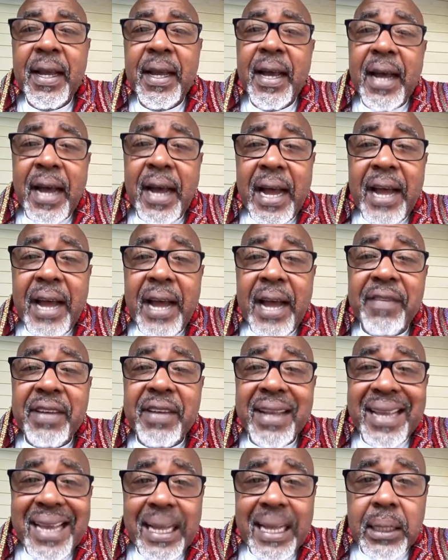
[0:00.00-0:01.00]
I have a
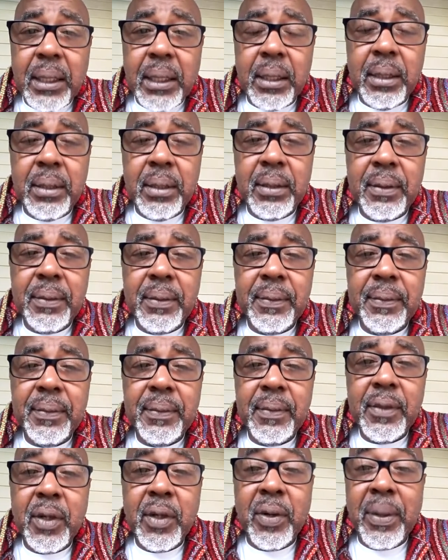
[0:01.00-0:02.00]
kettle
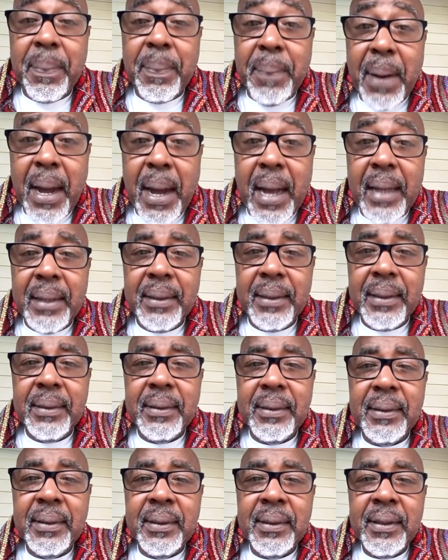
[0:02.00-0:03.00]
or a pot
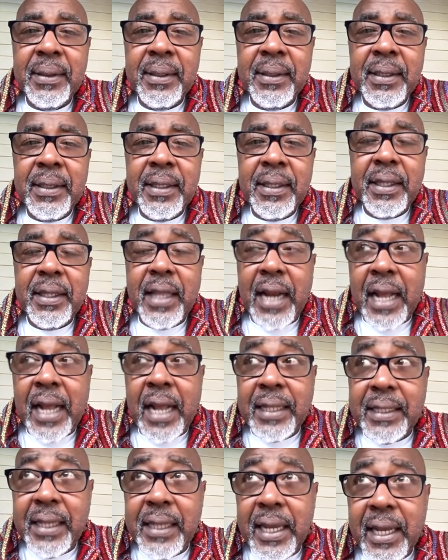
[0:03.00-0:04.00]
that I
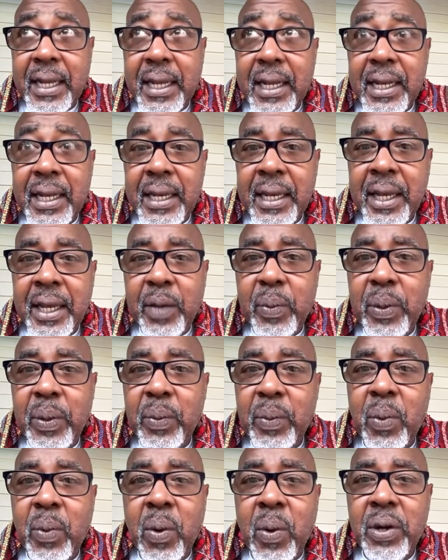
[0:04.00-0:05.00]
take liquid
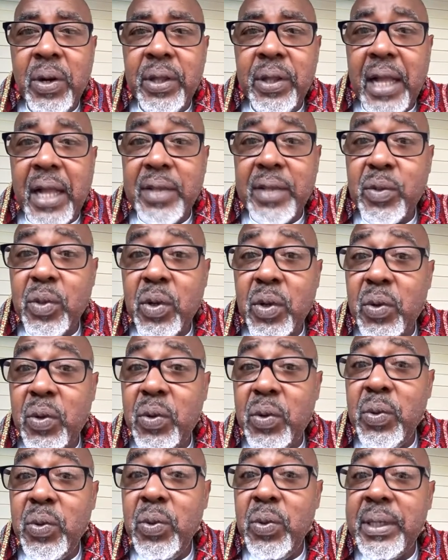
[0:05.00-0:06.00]
water that's
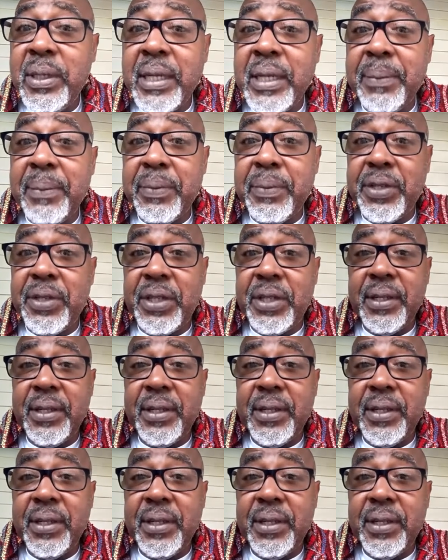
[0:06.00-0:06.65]
cool temperature,